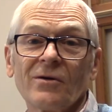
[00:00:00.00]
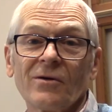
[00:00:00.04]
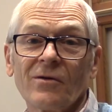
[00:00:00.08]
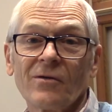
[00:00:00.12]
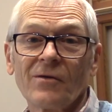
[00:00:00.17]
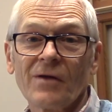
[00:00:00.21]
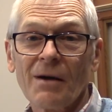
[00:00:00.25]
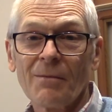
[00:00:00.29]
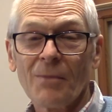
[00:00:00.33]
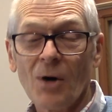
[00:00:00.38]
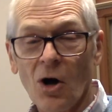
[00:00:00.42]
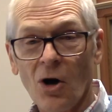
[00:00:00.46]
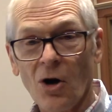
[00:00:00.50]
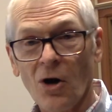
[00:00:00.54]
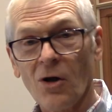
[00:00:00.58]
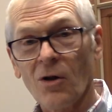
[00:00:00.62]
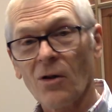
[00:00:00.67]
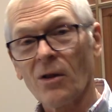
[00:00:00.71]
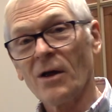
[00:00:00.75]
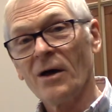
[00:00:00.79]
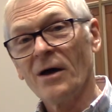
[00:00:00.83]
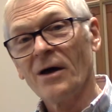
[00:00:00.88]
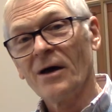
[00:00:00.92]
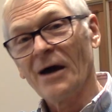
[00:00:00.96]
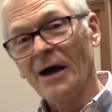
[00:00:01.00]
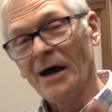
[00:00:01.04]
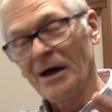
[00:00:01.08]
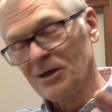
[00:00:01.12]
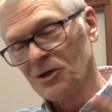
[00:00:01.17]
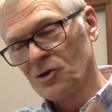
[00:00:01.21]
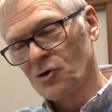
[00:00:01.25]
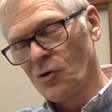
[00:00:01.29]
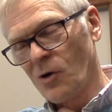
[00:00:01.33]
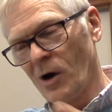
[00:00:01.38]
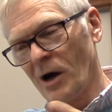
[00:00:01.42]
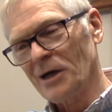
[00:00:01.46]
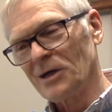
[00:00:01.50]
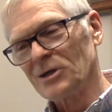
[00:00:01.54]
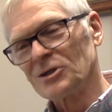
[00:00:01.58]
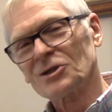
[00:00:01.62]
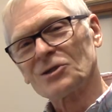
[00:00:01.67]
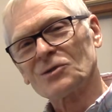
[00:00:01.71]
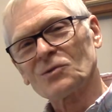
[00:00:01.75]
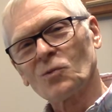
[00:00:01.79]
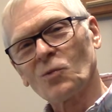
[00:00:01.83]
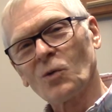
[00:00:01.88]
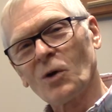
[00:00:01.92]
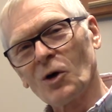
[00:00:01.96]
them all, and
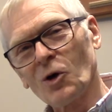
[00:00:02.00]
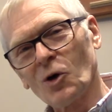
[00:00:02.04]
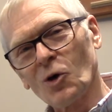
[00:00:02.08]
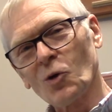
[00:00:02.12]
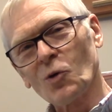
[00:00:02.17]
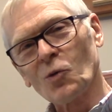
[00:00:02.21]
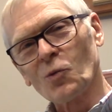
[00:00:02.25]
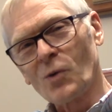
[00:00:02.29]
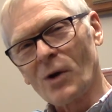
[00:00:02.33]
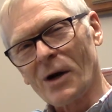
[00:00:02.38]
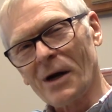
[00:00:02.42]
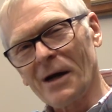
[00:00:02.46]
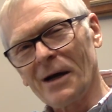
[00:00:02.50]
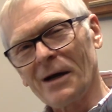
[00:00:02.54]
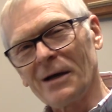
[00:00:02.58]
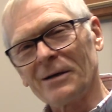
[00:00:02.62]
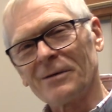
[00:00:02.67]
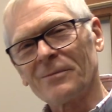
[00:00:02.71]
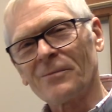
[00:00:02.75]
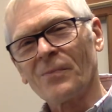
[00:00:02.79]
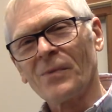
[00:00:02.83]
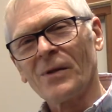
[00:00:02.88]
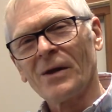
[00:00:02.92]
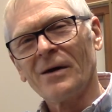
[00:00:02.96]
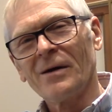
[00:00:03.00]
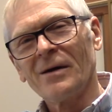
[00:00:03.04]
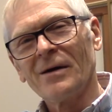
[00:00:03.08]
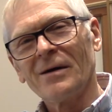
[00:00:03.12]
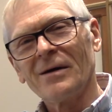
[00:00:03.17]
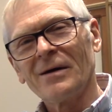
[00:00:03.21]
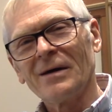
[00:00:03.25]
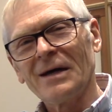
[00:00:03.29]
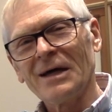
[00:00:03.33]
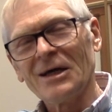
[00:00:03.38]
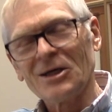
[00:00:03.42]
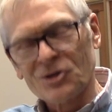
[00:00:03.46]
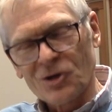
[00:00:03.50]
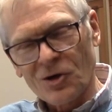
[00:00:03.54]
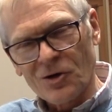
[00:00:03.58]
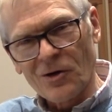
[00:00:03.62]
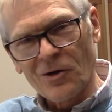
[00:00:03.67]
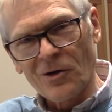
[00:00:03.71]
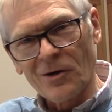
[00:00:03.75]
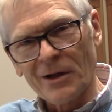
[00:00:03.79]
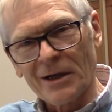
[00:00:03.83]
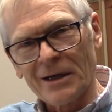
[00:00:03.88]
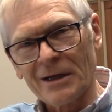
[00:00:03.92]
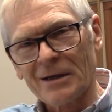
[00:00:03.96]
Christ will reign
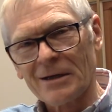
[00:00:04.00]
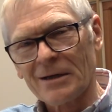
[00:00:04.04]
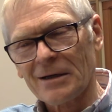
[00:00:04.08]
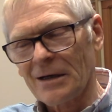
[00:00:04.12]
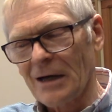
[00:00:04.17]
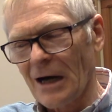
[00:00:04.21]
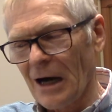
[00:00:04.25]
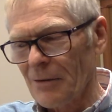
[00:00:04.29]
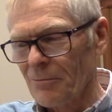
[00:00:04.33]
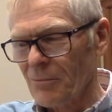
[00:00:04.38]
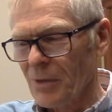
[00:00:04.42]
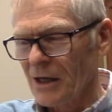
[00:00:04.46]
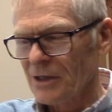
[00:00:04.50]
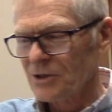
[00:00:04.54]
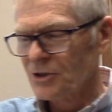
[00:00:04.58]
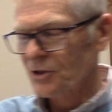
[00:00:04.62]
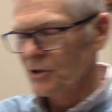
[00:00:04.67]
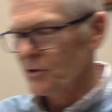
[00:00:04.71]
eternally. God bless